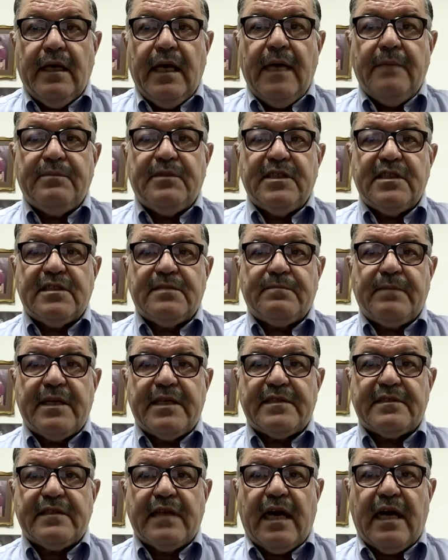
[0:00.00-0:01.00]
Empty
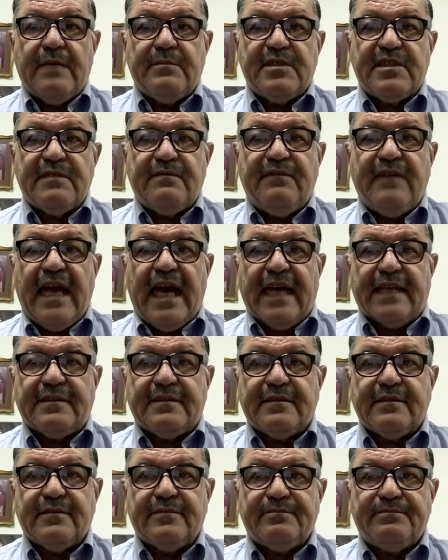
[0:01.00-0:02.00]
space-time is
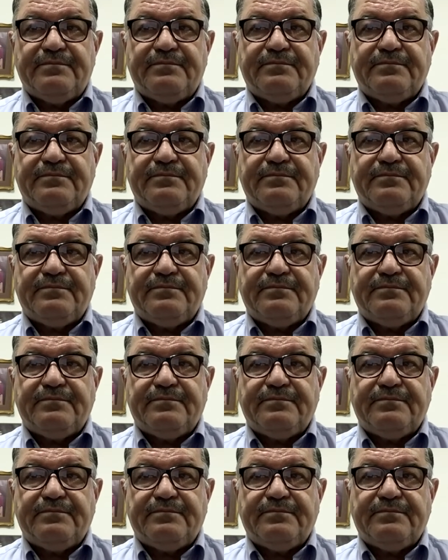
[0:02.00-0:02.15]
flat.